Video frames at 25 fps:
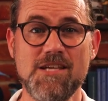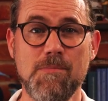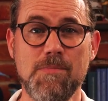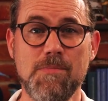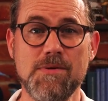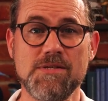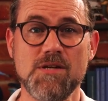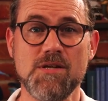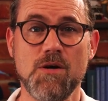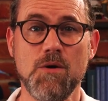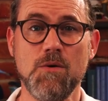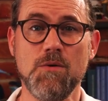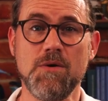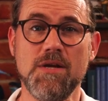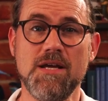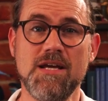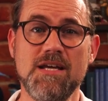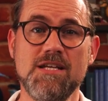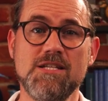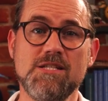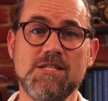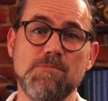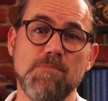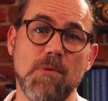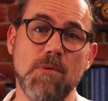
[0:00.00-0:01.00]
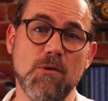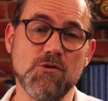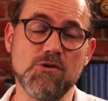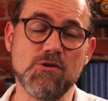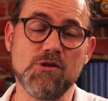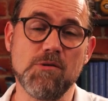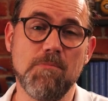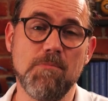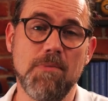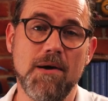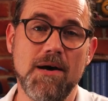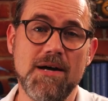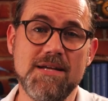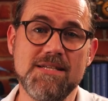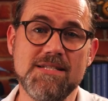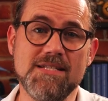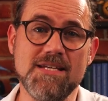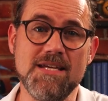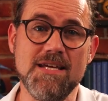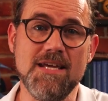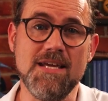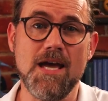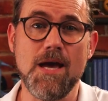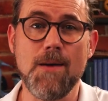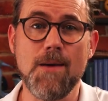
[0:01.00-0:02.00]
episode is sponsored by
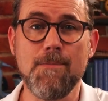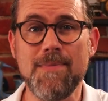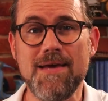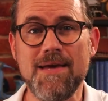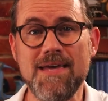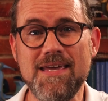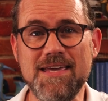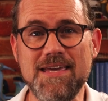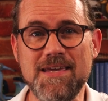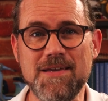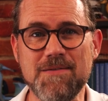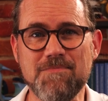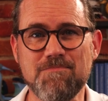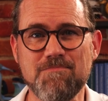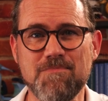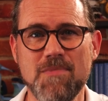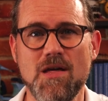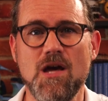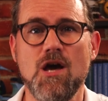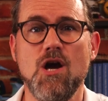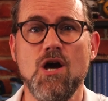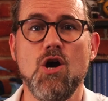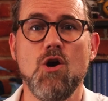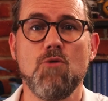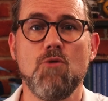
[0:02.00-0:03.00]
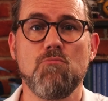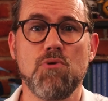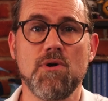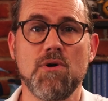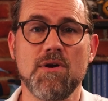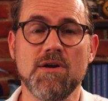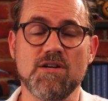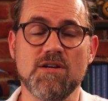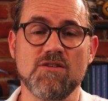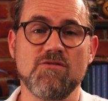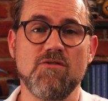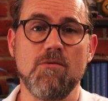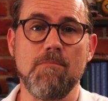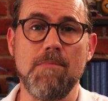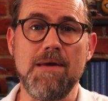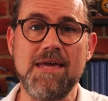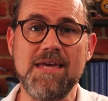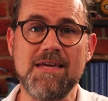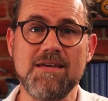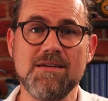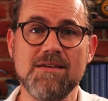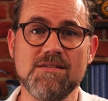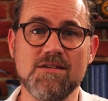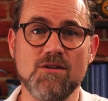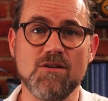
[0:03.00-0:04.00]
TME. Products for
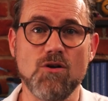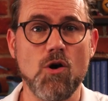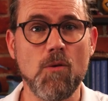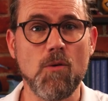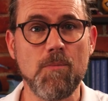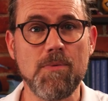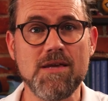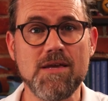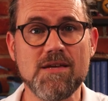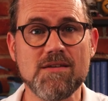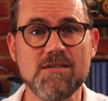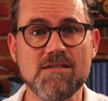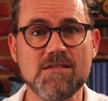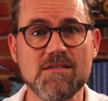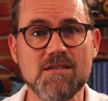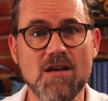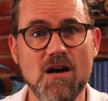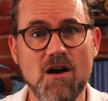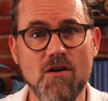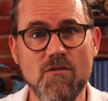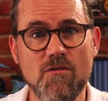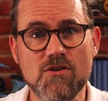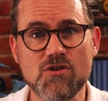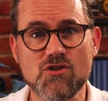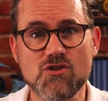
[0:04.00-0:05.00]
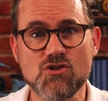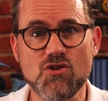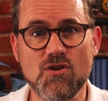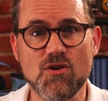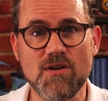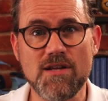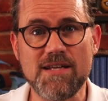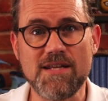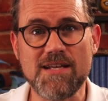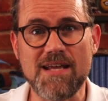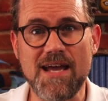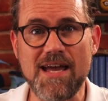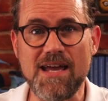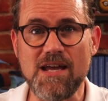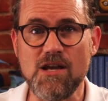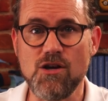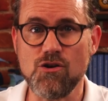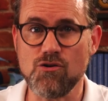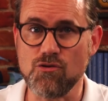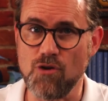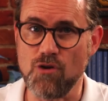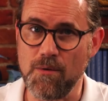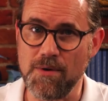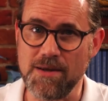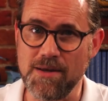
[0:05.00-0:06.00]
makers and hobbyists are a solid and
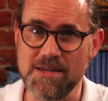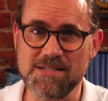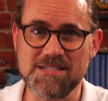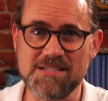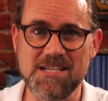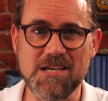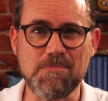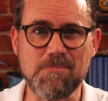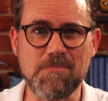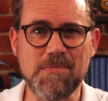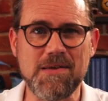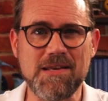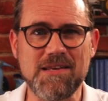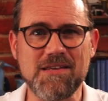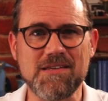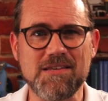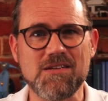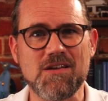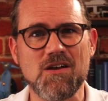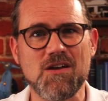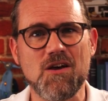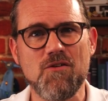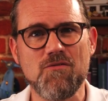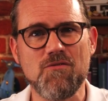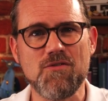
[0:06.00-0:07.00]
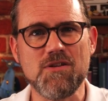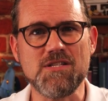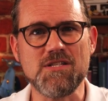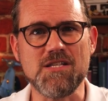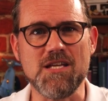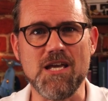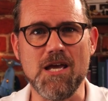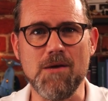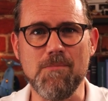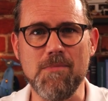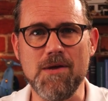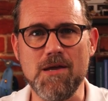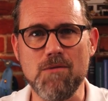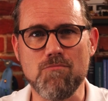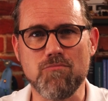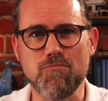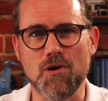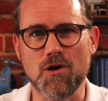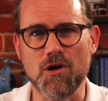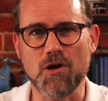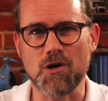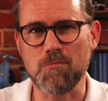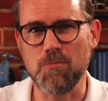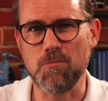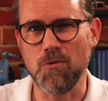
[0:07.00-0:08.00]
growing segment of the TME
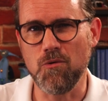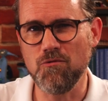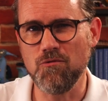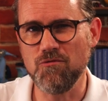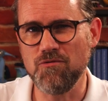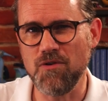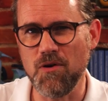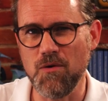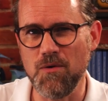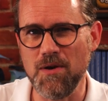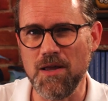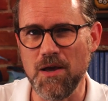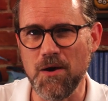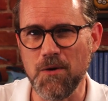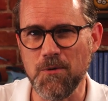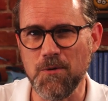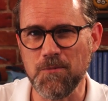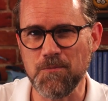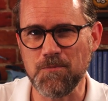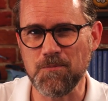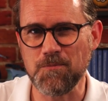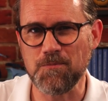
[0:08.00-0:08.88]
product portfolio.